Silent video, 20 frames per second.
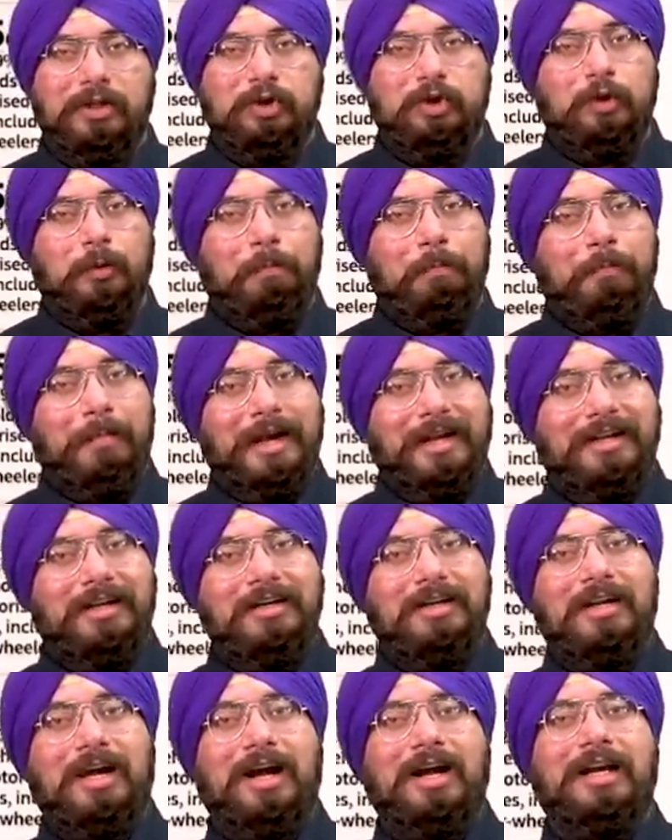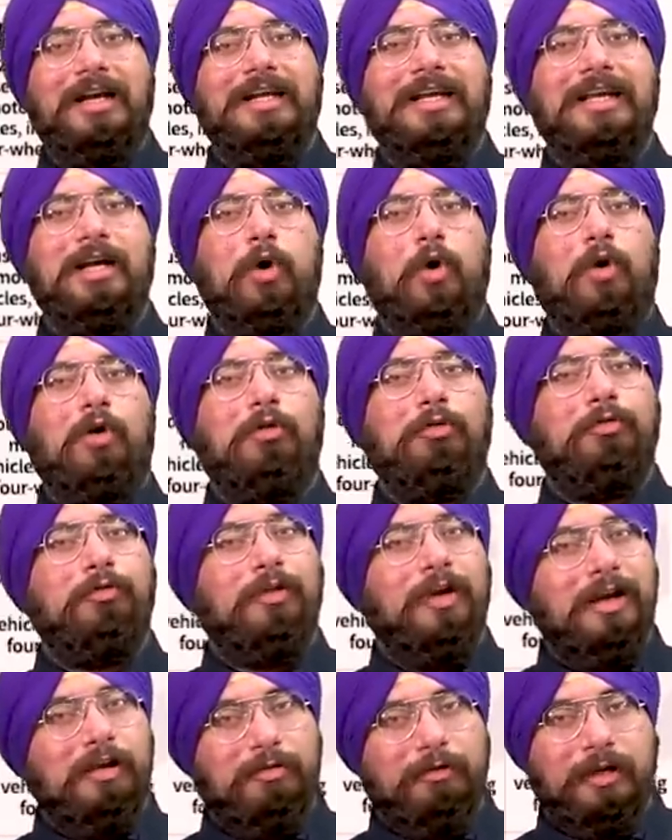So better targeting of
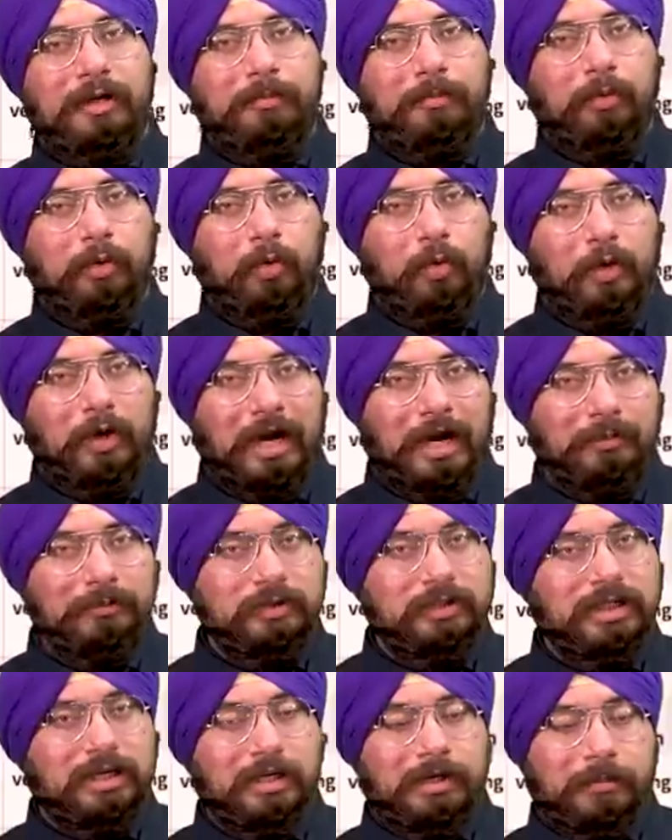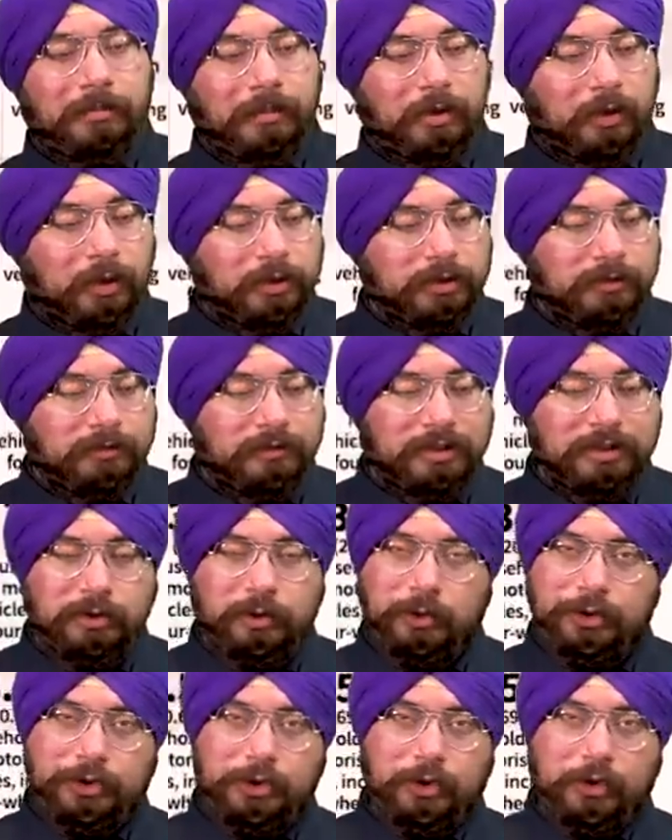welfare programs because of the
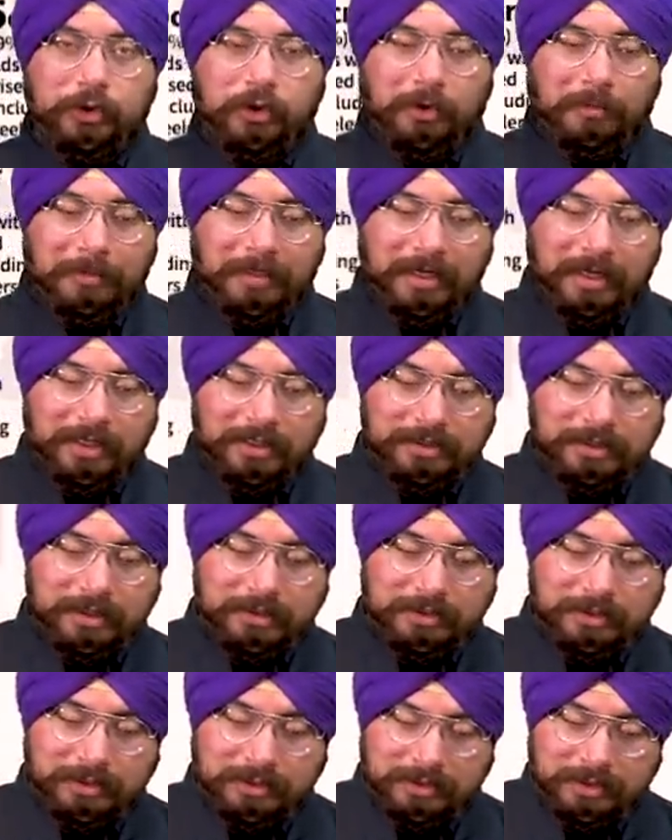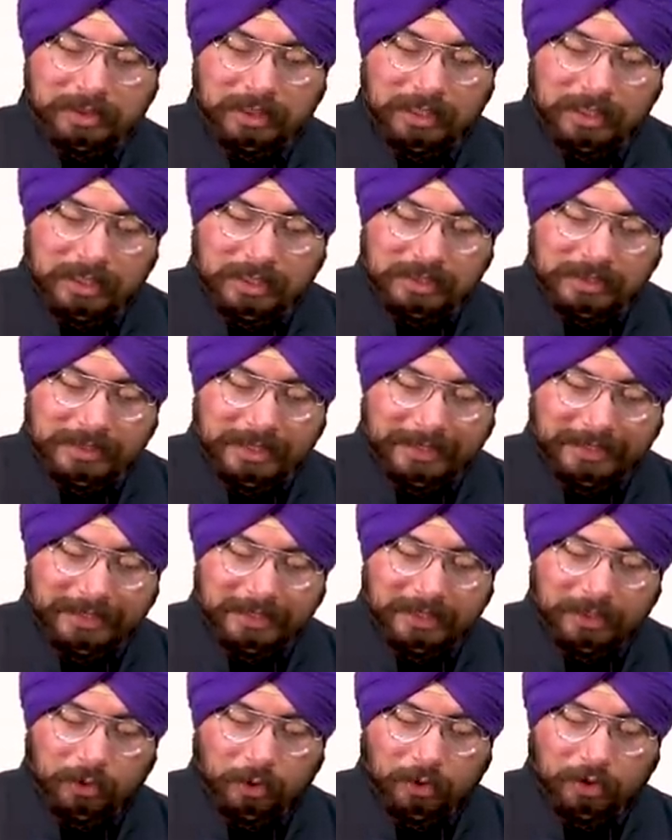socioeconomic caste census. Then
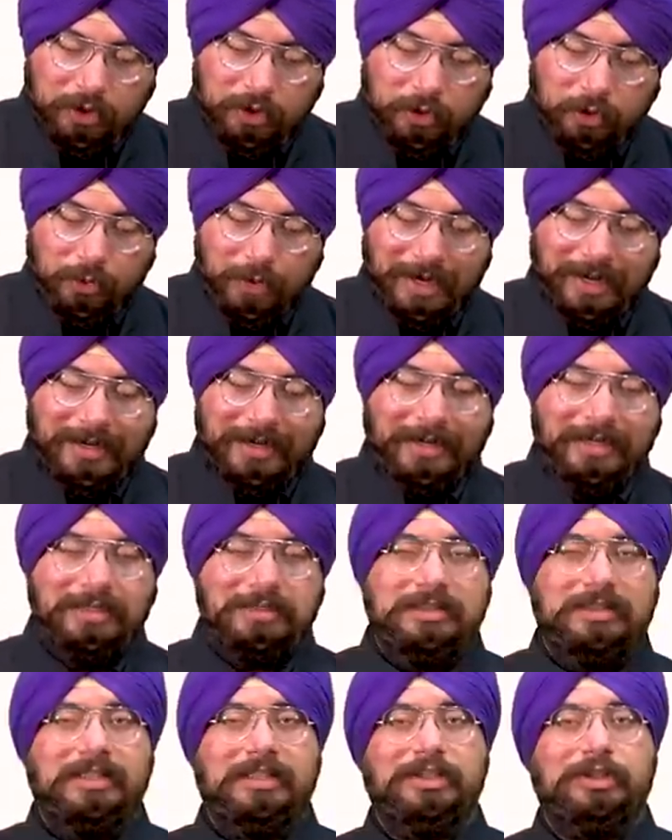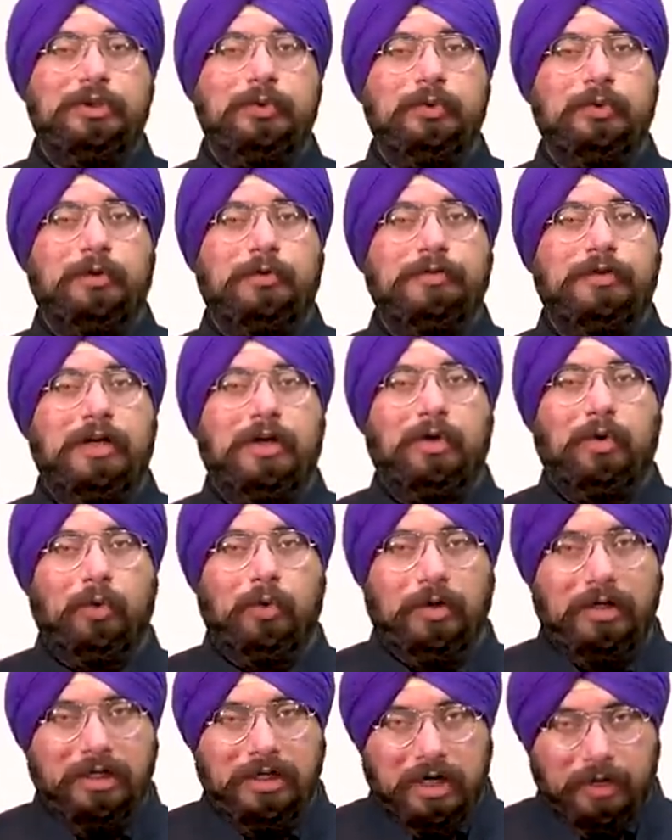in order to address the issues of our
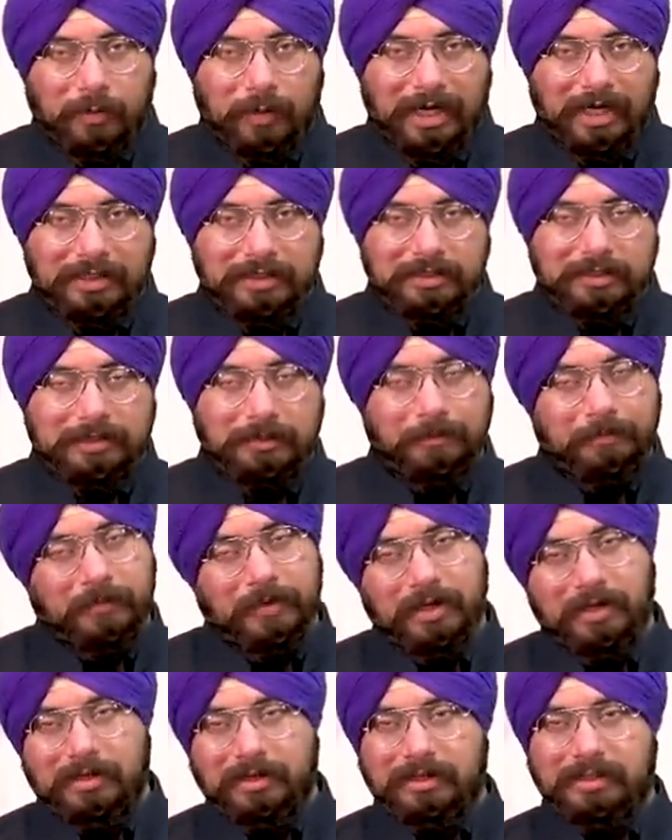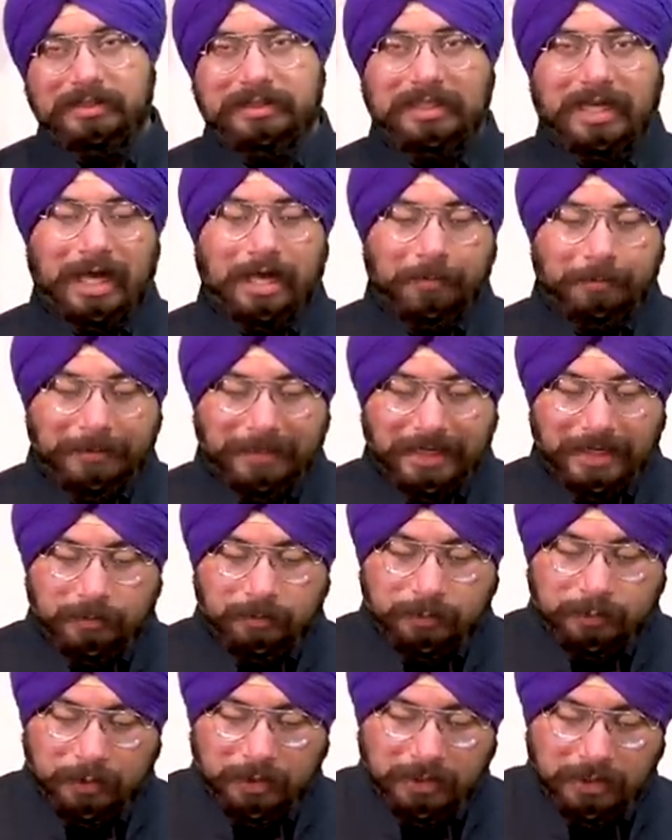local governance, this can be
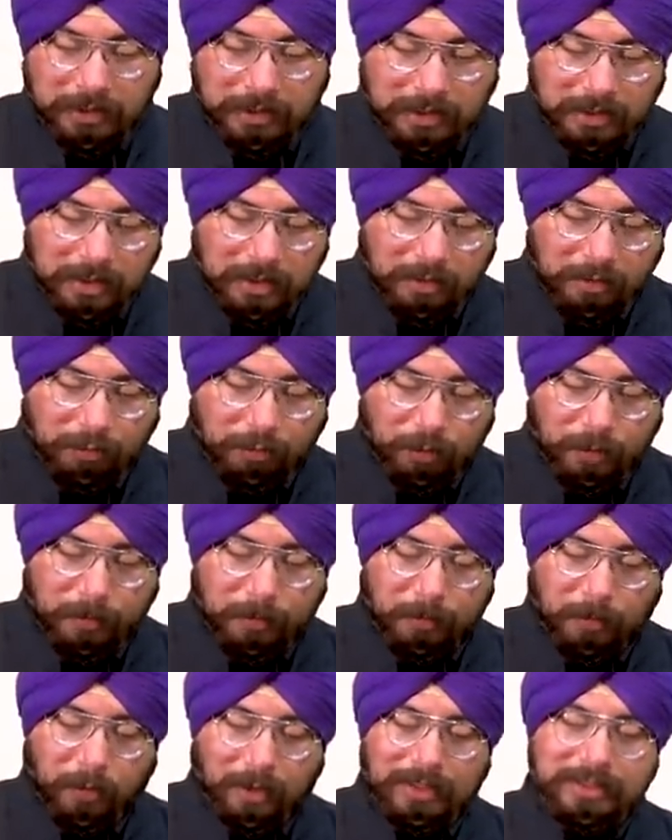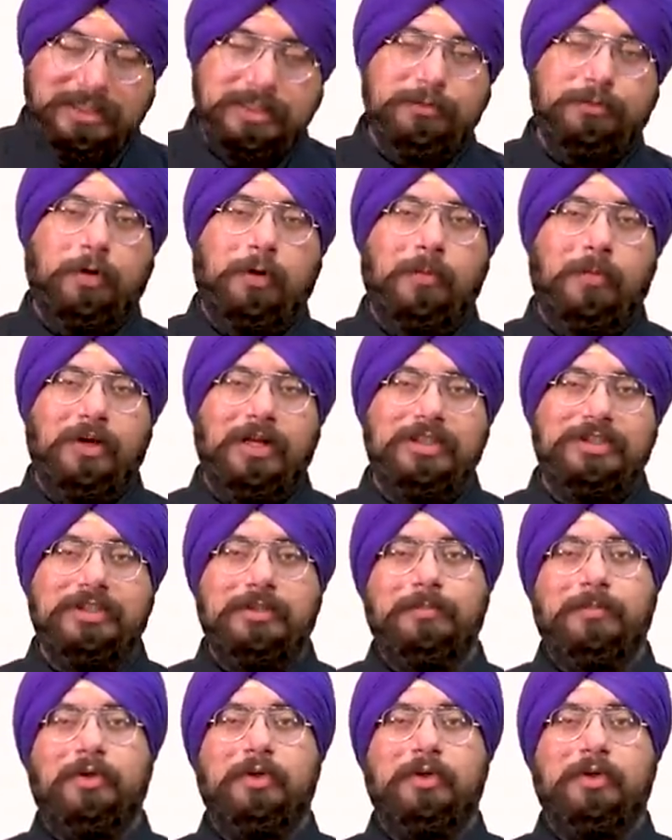helpful for policy formulation